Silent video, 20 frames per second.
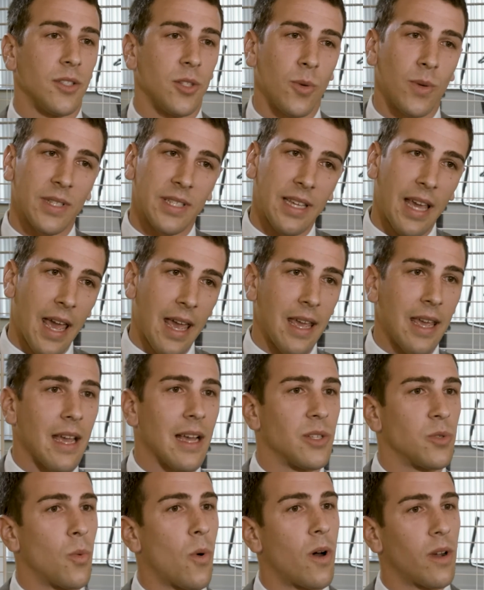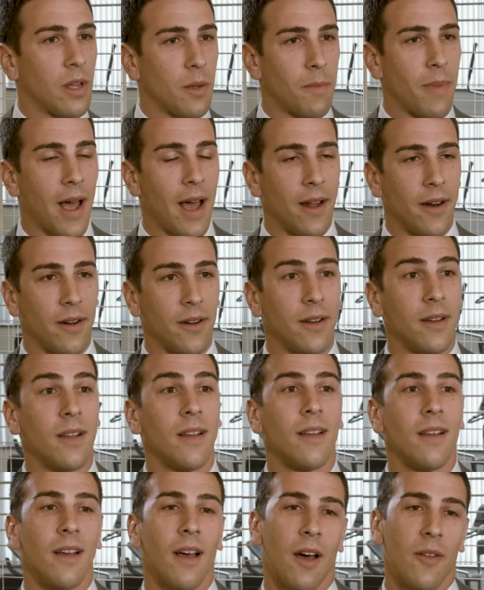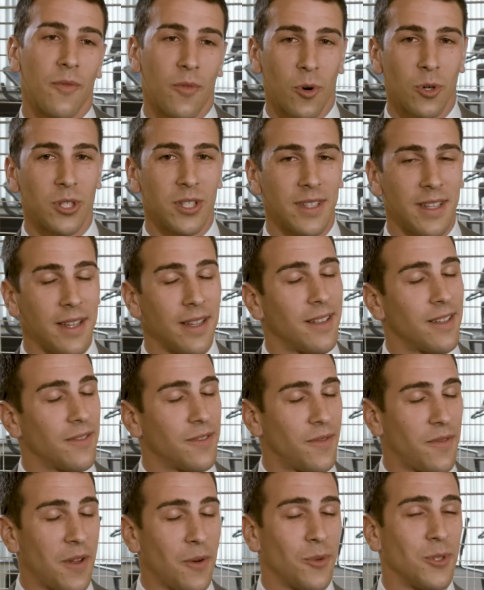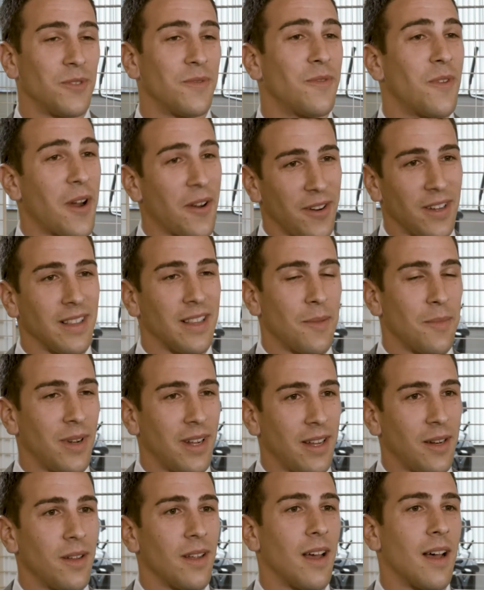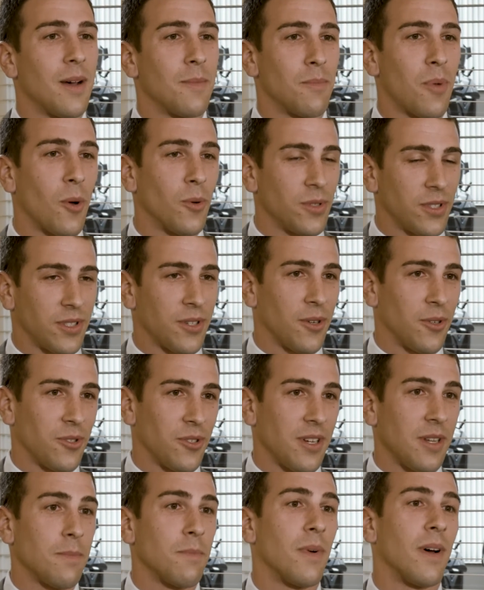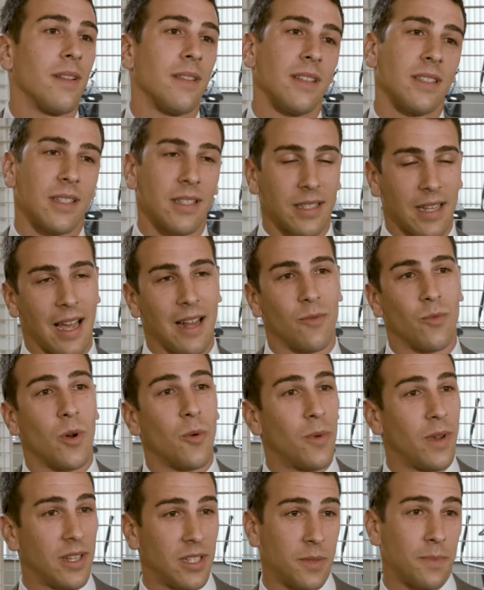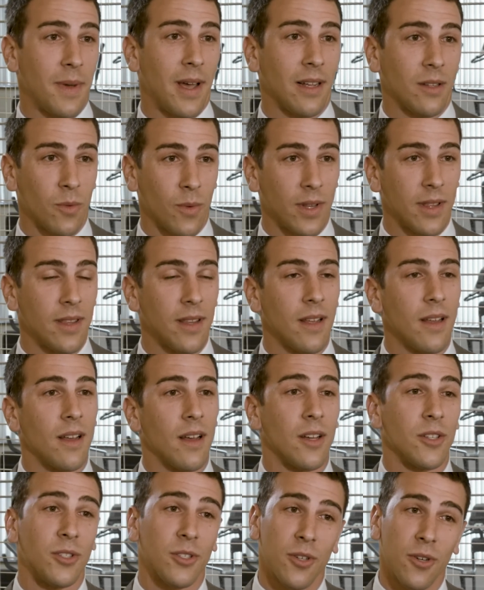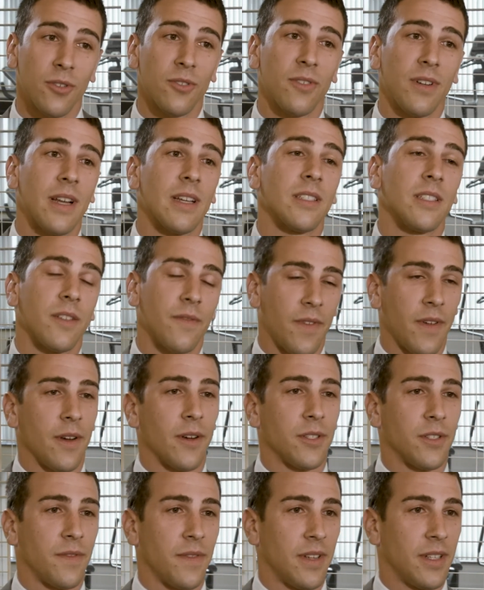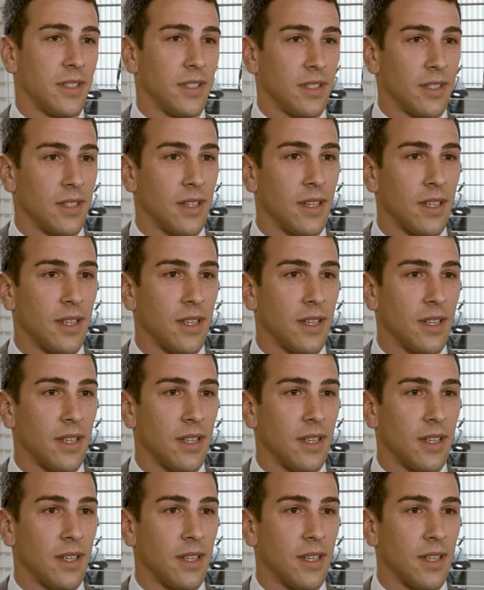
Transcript: to his gait, his walking pattern. Unfortunately, Finn was very limited post-surgery, but this is kind of what we expect with a surgery as severe as Finn's.